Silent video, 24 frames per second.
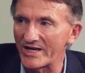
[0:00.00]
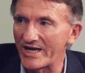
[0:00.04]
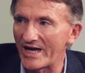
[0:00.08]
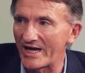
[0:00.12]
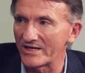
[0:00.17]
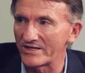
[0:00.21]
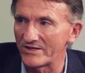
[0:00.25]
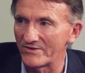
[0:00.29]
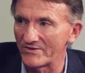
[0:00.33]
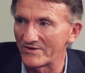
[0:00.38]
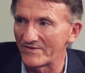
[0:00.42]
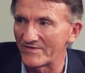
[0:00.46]

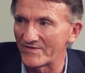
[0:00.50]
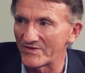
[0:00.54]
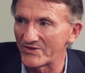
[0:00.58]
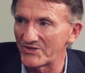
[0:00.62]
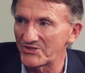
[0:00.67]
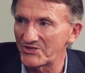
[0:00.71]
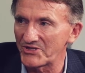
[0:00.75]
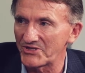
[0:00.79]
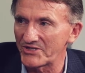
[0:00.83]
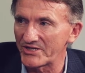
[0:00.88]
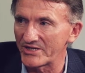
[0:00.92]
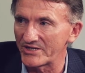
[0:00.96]
get
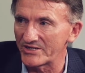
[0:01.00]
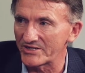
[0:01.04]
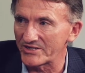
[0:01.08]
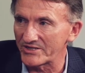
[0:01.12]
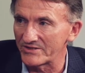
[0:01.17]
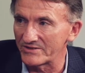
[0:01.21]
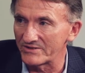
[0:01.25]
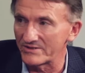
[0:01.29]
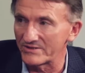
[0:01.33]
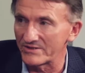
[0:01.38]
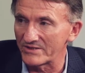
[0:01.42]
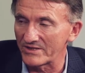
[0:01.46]
universities
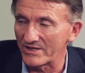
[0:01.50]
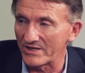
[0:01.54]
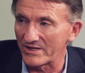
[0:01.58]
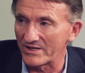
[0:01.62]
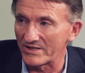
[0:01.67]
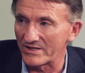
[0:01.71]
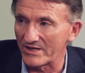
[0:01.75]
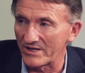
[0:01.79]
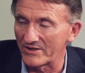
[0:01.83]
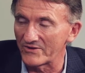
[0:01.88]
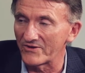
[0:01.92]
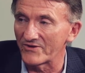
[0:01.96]

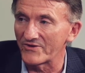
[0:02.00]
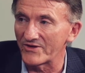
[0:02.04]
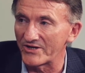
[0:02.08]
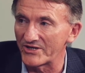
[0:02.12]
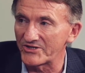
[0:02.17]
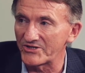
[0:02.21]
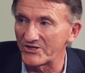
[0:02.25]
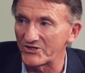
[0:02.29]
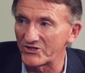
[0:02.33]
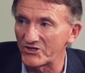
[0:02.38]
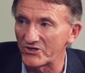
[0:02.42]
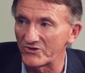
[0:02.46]
and other
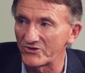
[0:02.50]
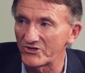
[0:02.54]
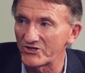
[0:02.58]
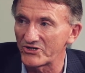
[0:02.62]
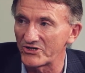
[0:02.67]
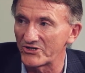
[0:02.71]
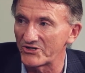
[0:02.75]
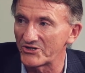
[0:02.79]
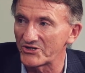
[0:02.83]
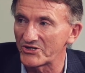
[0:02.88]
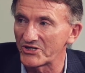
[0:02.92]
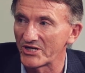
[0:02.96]

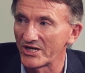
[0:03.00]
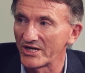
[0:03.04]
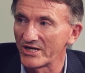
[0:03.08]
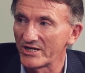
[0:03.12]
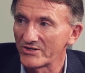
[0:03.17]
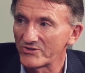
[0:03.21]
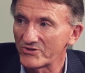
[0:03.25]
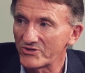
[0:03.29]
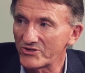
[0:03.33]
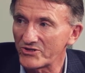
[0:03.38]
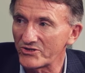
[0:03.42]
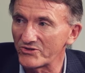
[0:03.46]
institutions
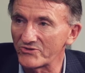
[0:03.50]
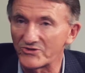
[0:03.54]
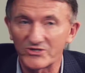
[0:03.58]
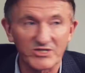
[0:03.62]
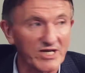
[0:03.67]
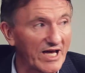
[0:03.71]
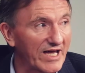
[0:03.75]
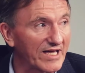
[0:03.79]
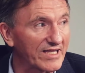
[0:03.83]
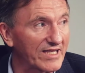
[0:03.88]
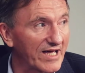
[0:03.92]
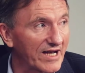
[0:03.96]
to
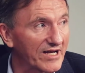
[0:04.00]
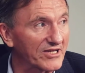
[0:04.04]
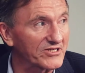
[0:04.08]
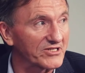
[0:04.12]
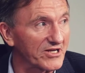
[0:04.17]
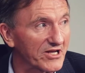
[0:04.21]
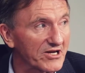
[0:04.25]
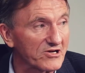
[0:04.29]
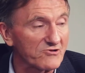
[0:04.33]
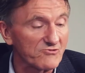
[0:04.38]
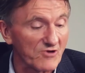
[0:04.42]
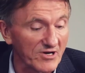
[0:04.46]
take that as
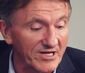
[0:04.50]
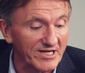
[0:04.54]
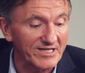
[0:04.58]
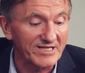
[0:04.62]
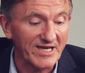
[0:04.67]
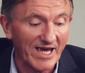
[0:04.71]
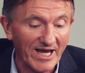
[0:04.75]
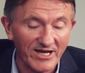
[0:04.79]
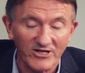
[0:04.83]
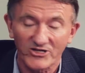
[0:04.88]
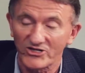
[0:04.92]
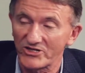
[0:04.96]
an
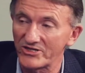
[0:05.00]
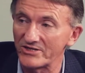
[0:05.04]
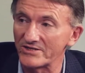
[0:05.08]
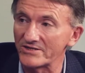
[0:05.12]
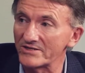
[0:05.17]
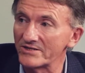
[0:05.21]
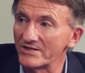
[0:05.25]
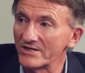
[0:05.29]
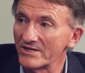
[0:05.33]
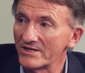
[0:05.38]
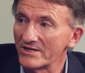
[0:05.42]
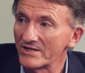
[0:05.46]
accreditation,
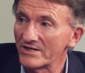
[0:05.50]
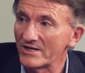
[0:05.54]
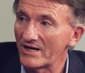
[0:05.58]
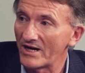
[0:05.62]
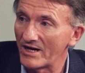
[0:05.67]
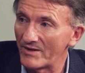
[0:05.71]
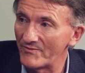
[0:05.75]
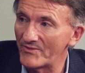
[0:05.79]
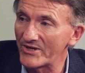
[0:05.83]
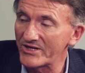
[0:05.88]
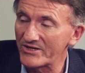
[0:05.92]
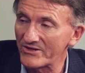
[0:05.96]

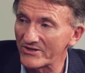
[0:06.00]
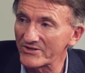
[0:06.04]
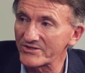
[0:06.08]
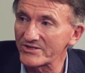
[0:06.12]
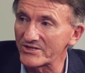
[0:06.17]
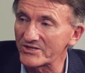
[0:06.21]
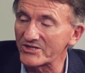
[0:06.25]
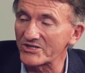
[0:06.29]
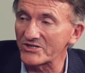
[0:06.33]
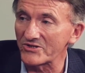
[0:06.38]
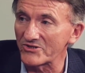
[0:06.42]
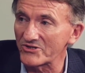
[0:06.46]
because
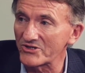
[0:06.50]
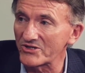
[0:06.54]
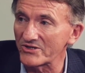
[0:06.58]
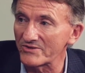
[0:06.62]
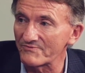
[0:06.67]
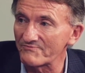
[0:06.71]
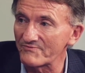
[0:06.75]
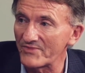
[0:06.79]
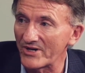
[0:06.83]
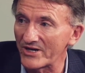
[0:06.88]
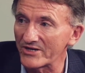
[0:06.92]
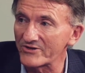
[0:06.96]
it's such a
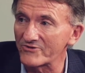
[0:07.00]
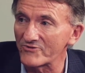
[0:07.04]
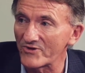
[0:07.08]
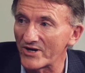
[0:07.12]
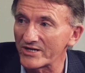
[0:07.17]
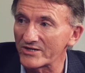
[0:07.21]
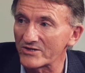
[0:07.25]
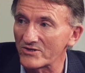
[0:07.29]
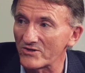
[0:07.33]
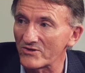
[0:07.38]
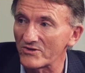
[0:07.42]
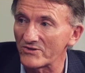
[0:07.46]

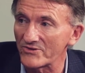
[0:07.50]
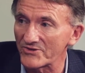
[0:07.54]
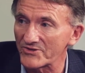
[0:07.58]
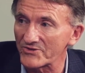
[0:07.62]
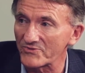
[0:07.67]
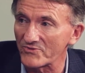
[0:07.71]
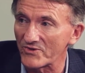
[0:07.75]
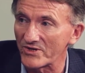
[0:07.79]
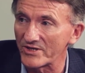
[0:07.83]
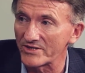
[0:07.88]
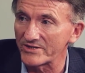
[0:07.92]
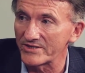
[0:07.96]
great course,
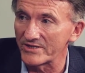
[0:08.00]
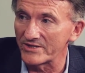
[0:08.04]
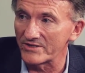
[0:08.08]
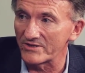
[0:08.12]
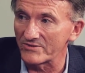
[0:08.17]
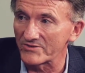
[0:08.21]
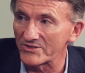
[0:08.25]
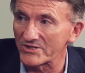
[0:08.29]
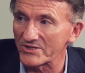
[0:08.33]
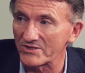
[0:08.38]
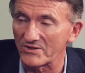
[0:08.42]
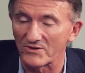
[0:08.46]
right?
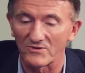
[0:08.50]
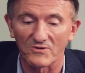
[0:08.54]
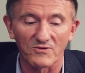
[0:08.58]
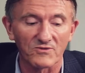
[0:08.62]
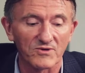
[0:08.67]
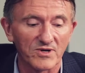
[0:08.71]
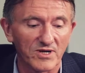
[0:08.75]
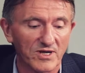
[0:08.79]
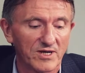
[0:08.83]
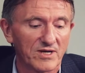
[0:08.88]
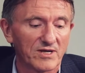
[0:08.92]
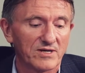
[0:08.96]

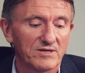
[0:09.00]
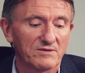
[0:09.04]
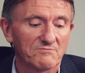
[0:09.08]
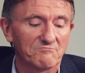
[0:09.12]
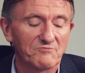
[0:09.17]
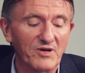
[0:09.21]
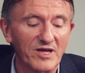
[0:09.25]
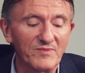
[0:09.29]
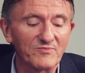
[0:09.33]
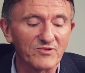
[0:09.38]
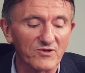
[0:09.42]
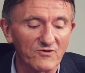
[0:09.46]
So
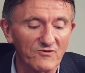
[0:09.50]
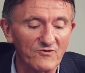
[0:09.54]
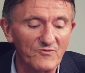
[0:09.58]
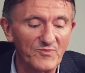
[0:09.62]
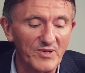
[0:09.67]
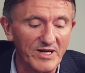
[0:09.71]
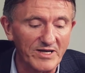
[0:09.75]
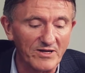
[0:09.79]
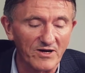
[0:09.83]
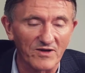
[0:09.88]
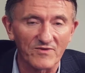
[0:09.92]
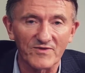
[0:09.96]
people who have
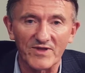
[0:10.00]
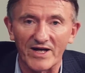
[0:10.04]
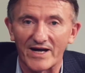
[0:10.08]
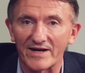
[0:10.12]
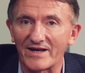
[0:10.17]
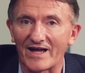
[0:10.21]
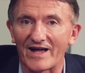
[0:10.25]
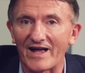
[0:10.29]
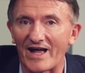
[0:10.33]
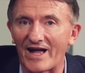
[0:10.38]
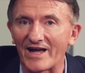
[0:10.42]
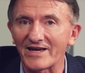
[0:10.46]
been on
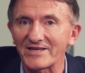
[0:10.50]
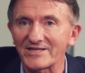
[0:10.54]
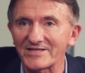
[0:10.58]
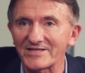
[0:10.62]
that. I